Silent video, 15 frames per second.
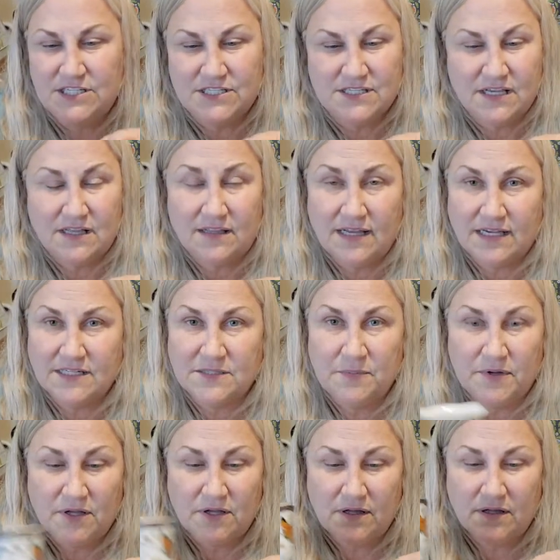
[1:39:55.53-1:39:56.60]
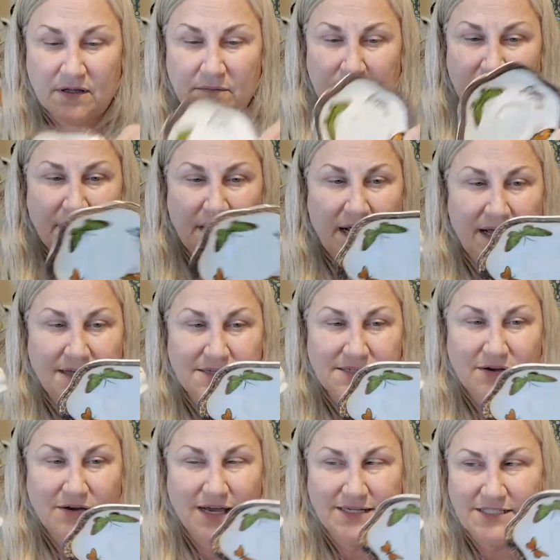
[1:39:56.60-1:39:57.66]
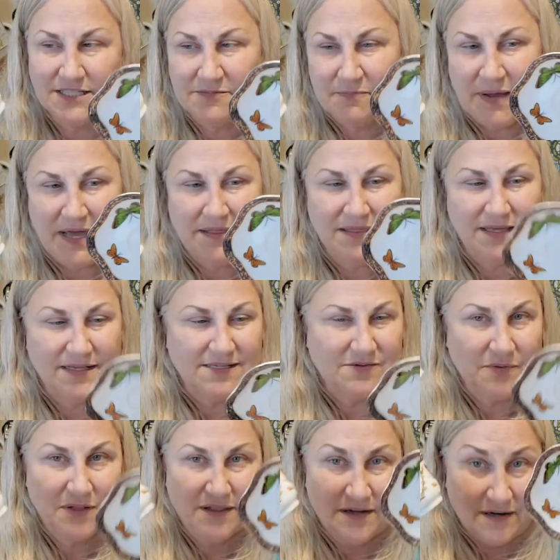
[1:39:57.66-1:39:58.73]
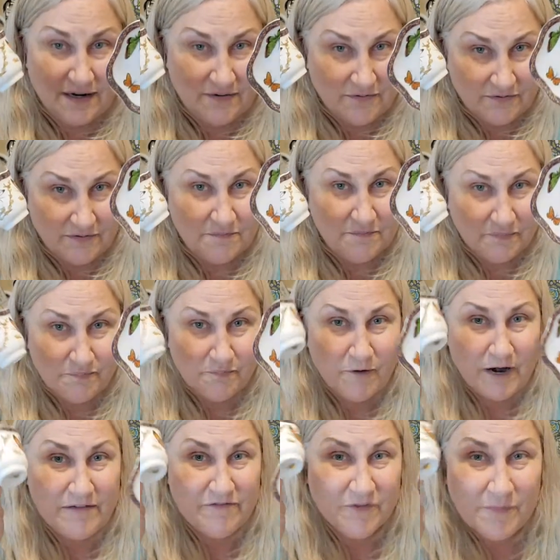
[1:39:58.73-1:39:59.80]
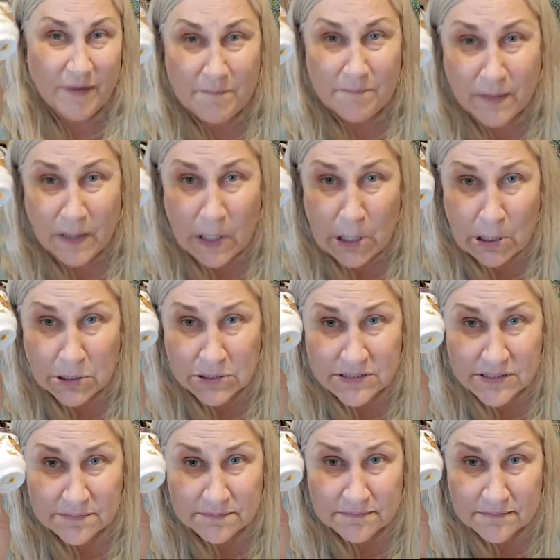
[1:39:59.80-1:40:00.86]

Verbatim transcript: It's a collectible, but so I just buy things when they're right for my girls.